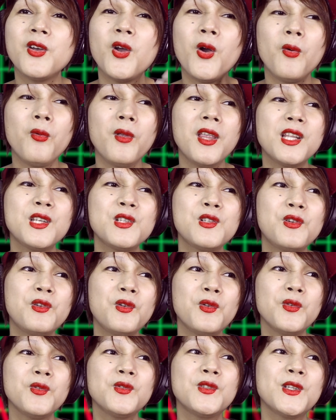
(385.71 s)
going
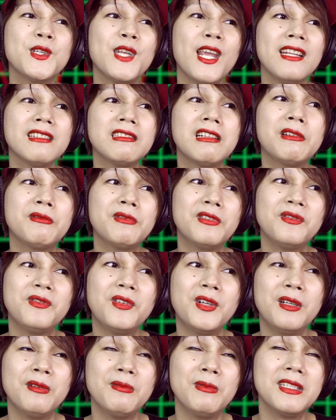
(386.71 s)
through to the entire
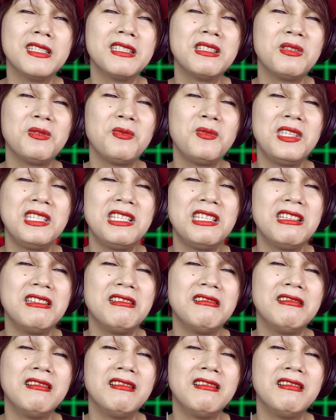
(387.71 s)
performance, we